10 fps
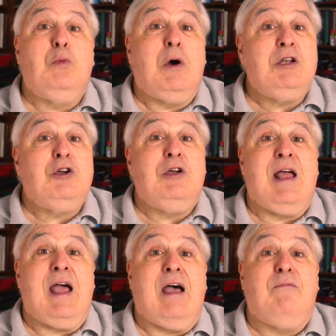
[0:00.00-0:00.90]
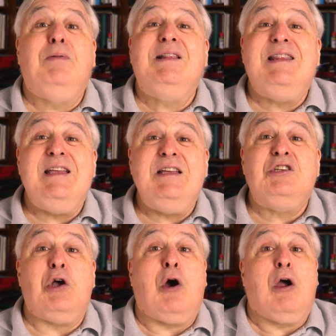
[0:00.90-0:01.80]
one could have, but
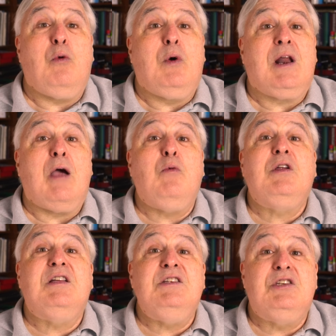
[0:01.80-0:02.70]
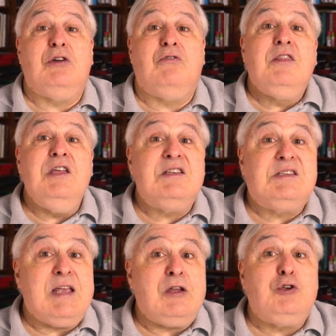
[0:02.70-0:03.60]
these are what I would consider the
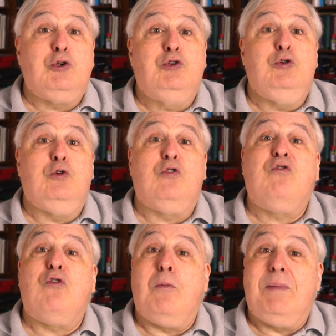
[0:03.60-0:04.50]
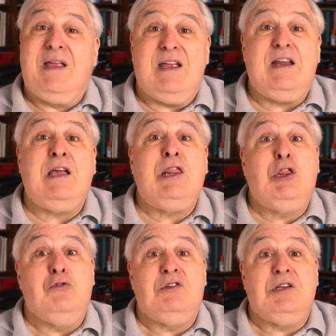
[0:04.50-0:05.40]
essential tools for a beginning
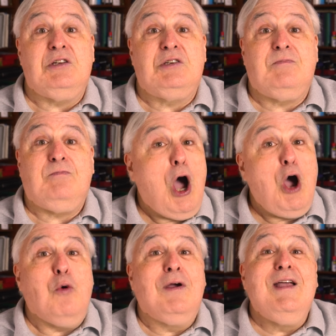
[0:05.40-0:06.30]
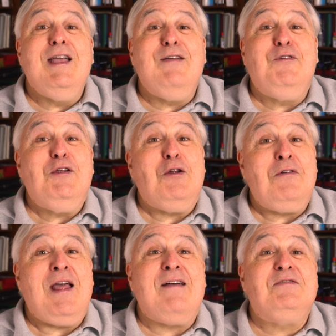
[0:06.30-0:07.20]
enthusiast. Oh, if you
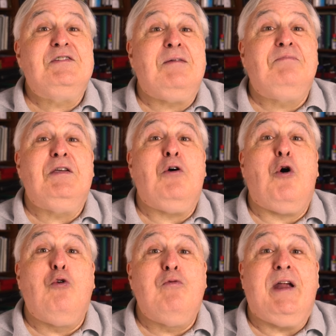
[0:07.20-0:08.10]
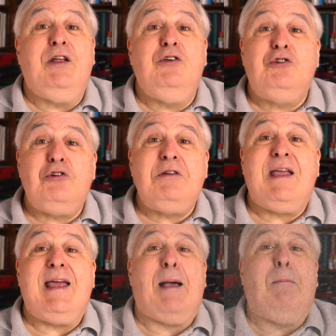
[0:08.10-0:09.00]
don't have something already, you should
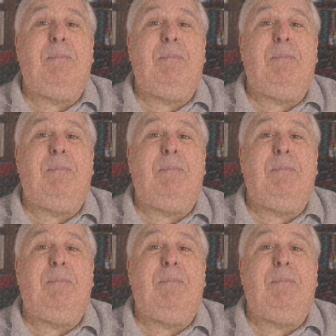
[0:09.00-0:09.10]
get a